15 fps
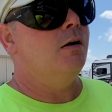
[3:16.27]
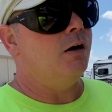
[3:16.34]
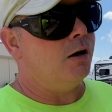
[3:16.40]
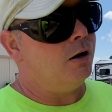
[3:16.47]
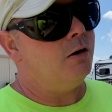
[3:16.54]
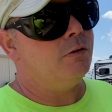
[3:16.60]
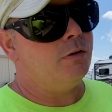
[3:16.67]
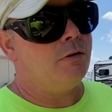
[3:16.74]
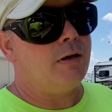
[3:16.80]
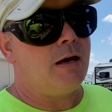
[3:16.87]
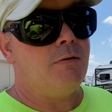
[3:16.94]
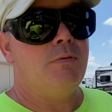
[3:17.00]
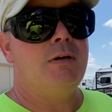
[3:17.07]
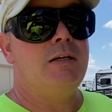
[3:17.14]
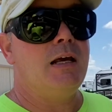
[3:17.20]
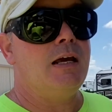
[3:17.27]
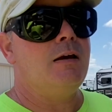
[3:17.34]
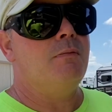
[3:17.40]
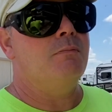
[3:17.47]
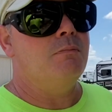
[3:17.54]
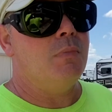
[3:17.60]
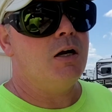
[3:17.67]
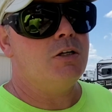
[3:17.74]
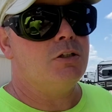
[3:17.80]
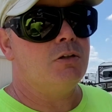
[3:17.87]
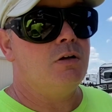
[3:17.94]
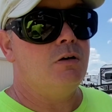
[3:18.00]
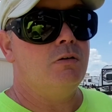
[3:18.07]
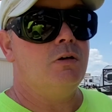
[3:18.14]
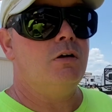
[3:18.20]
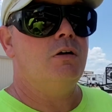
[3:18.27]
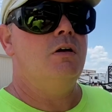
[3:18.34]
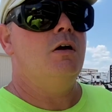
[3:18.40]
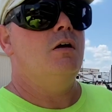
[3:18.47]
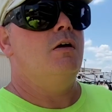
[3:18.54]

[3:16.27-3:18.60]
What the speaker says: although that would take much longer.